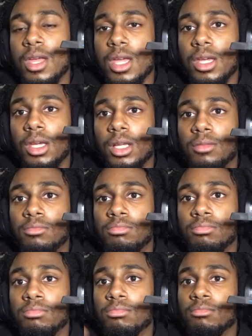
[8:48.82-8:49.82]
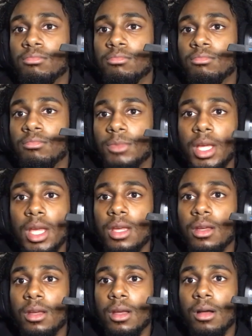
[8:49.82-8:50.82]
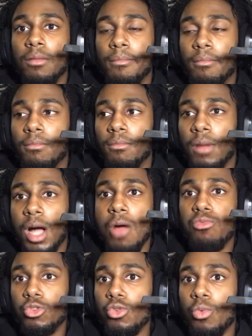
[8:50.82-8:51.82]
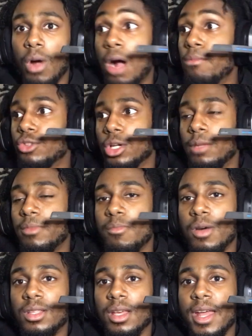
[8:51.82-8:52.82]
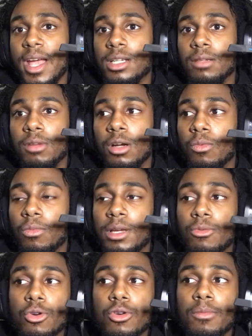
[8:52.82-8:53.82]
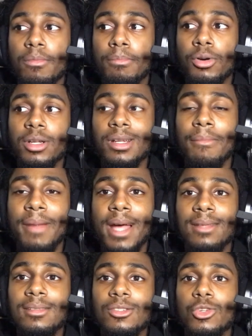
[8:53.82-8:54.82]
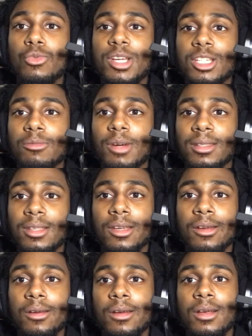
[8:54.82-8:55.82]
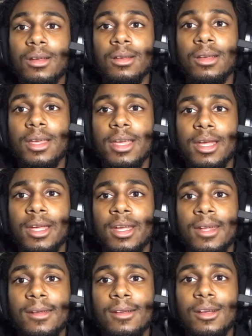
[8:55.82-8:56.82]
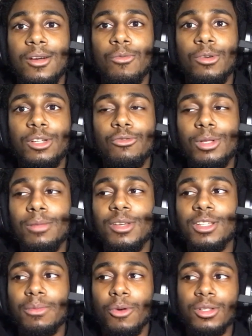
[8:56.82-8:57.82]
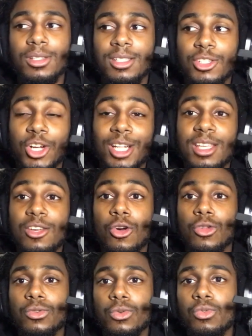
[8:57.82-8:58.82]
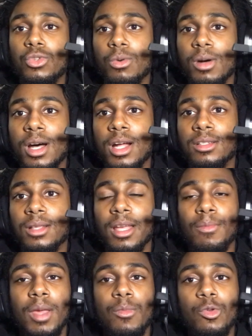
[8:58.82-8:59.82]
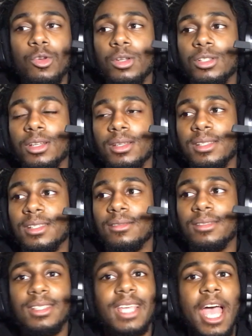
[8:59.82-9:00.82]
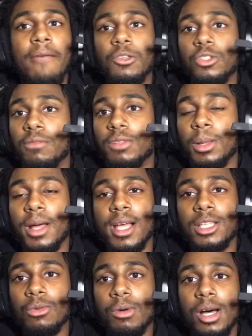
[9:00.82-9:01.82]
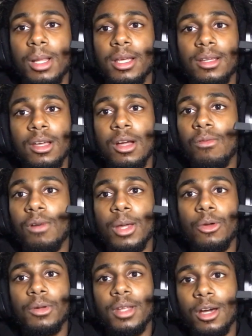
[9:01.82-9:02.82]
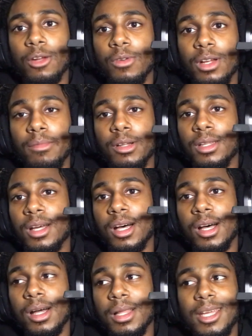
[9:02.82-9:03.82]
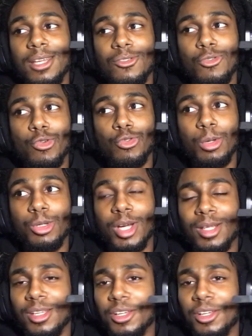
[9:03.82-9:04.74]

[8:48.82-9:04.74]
And yeah, I'm trying to be about that action, but we were put in a bad situation right there. And would it really be smart to try to take on 2 squads? Like, maybe we could have just scavenged off the last squad, like, while they were down already. But nah, like, you was really trying to